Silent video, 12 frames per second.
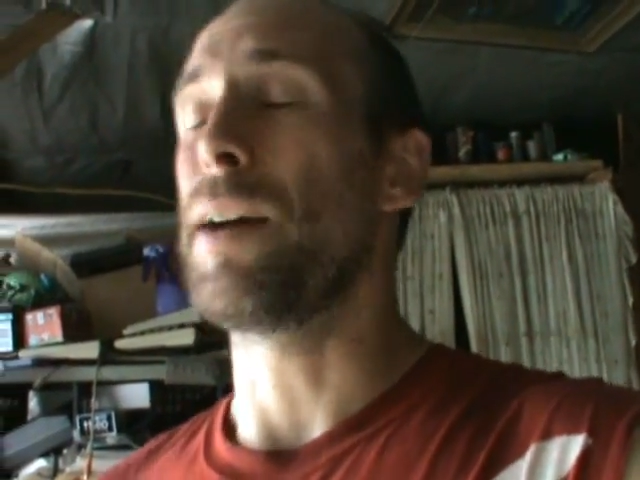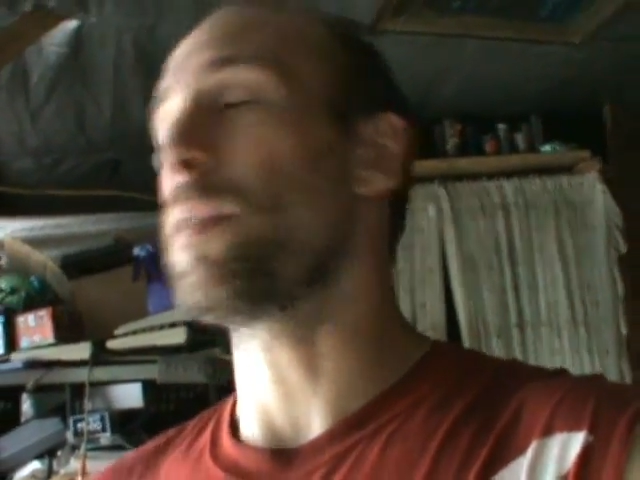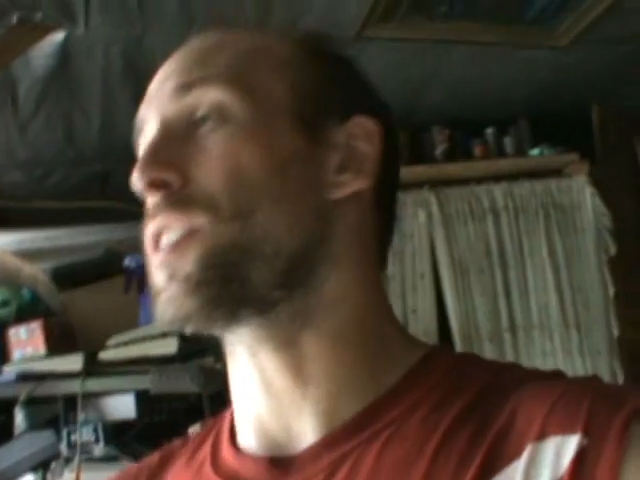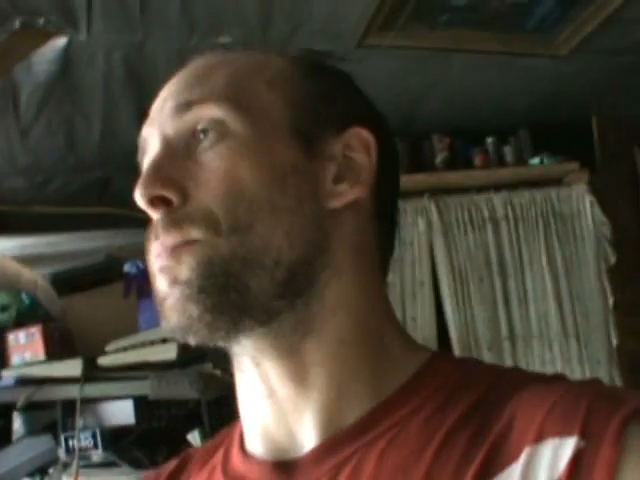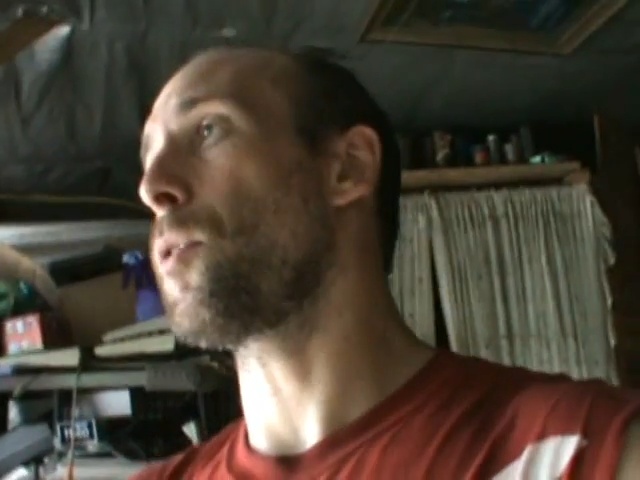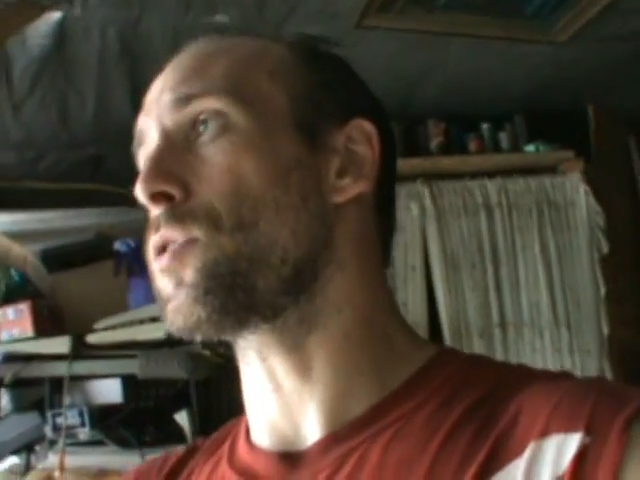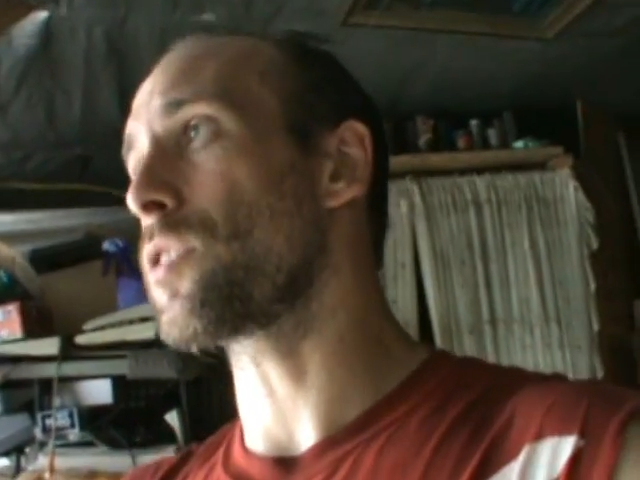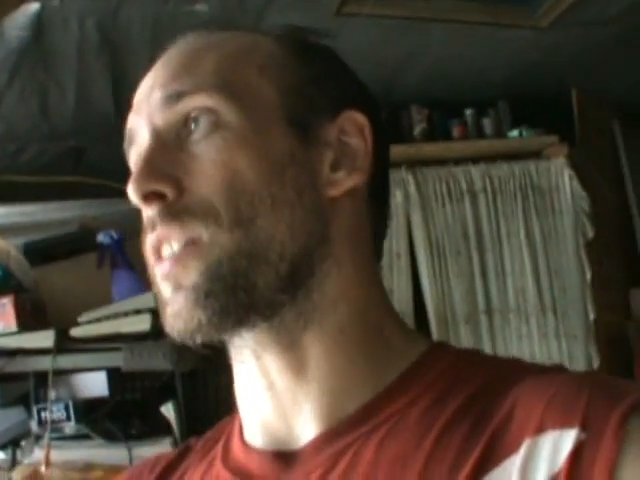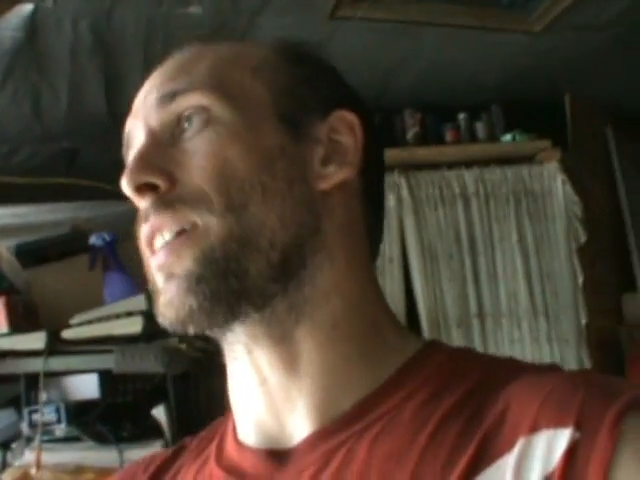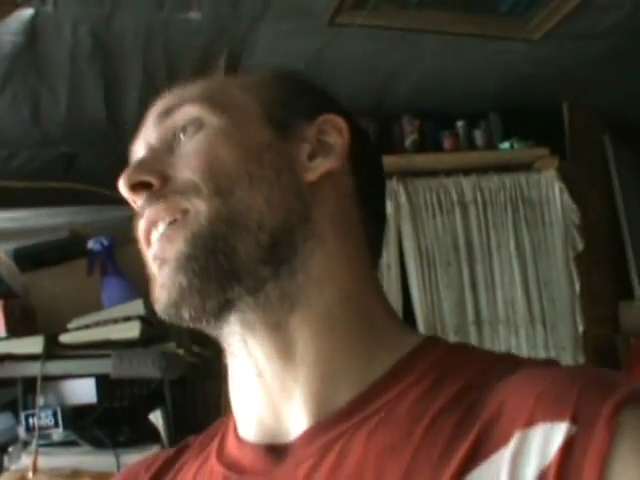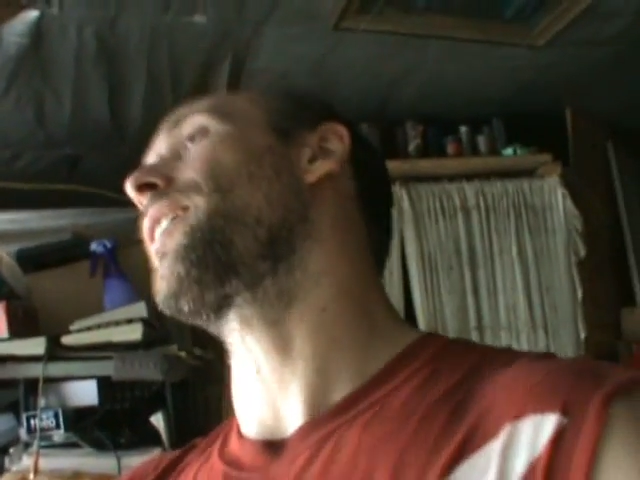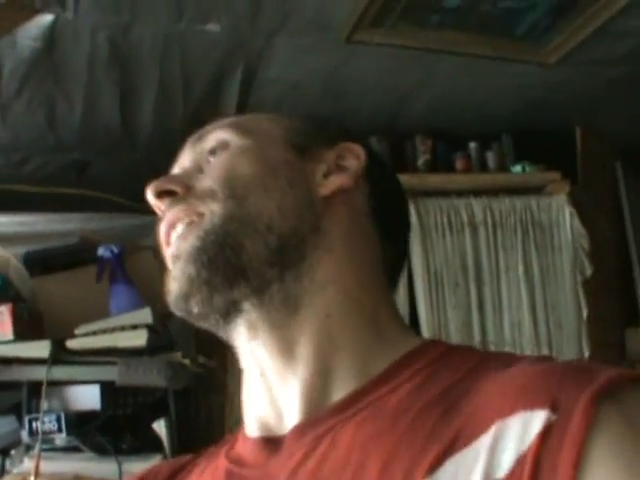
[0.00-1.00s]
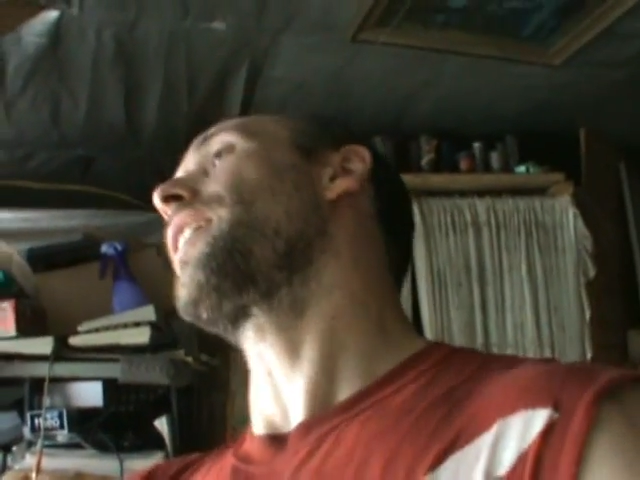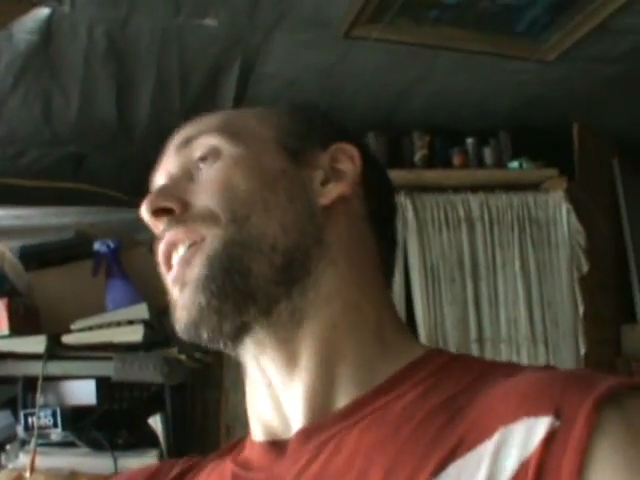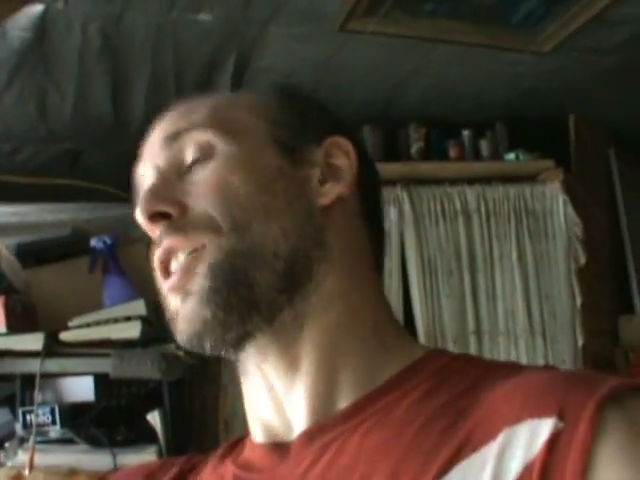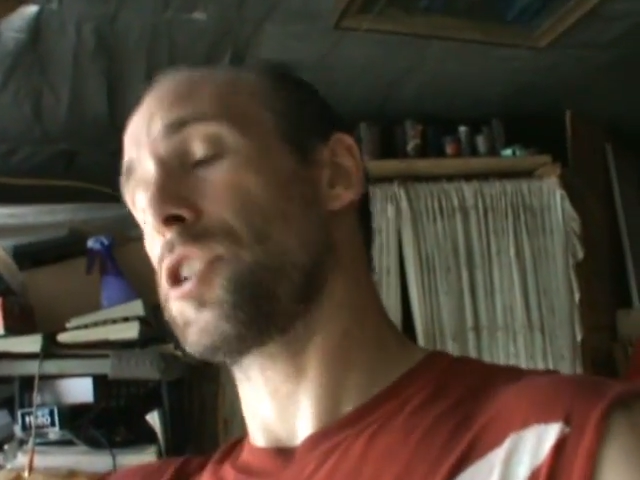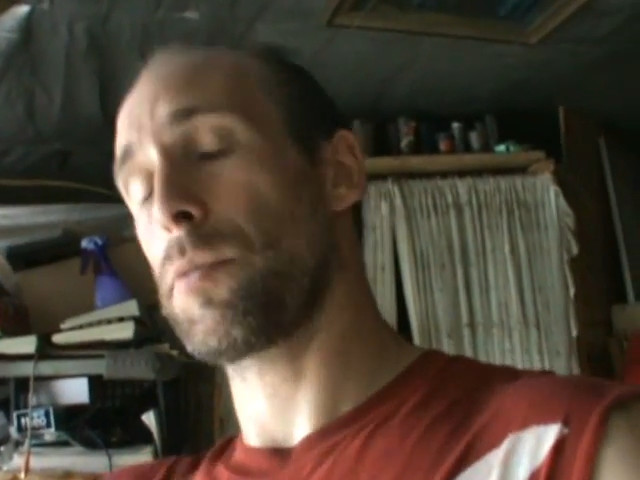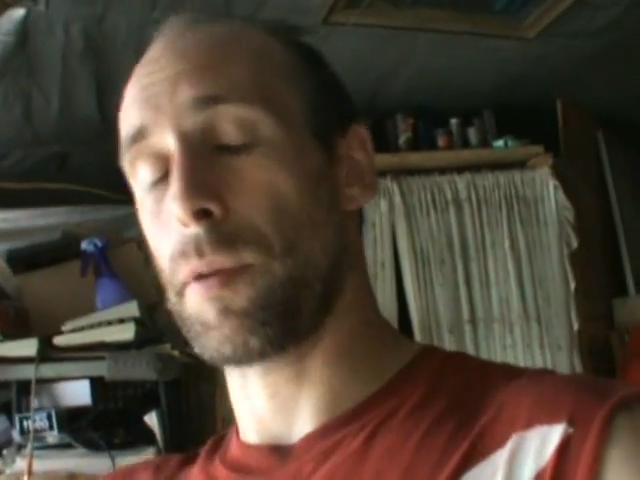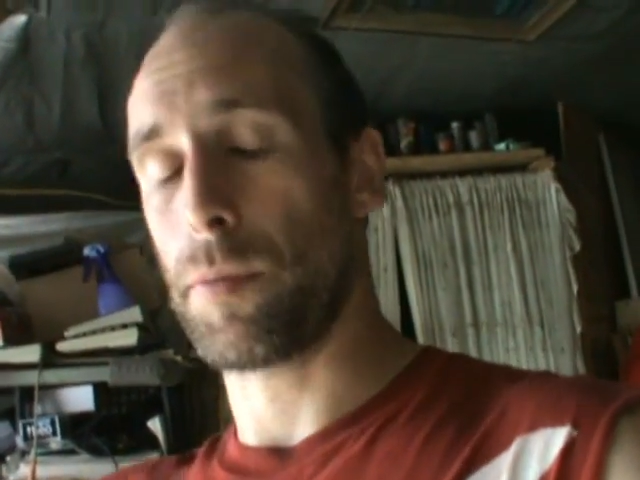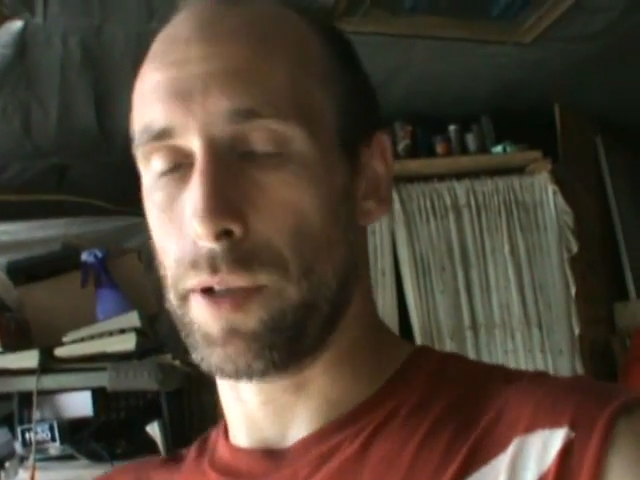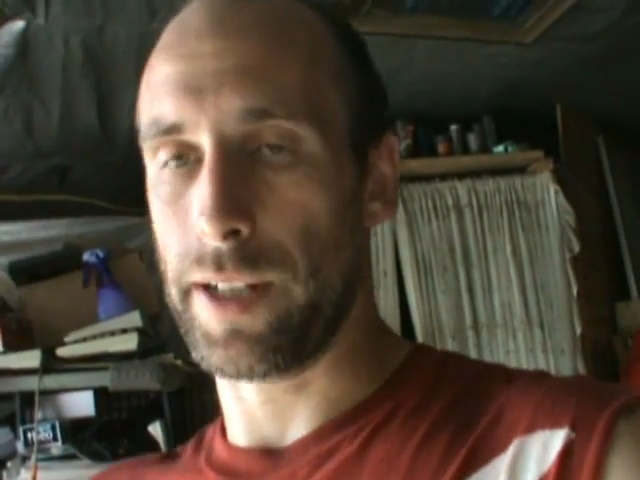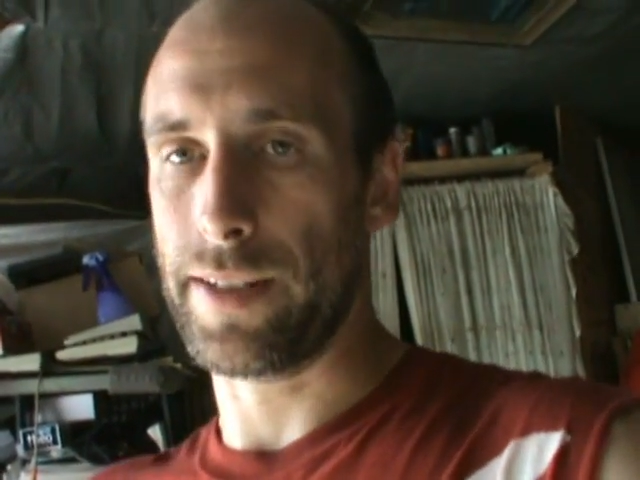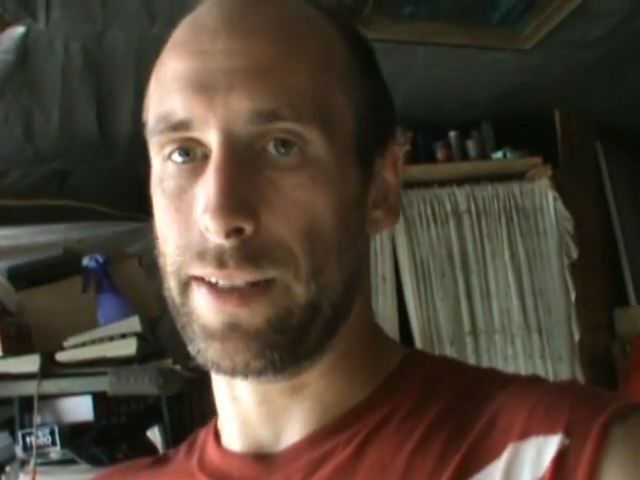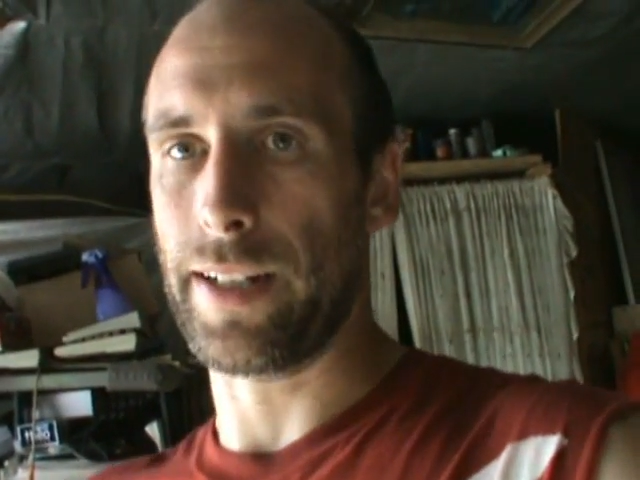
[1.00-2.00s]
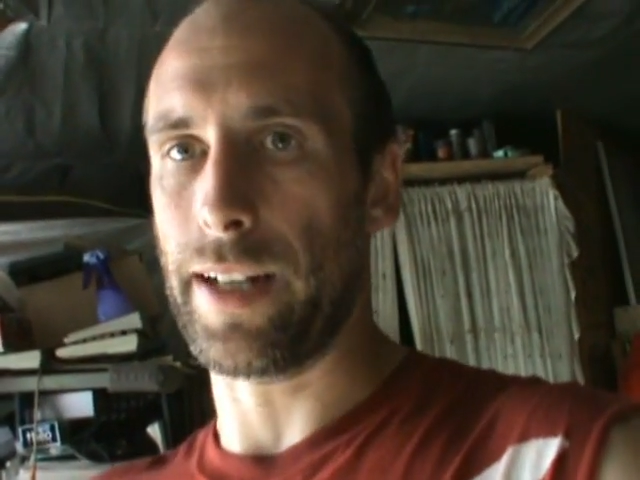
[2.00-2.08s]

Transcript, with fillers: But supposedly, it should be pretty easy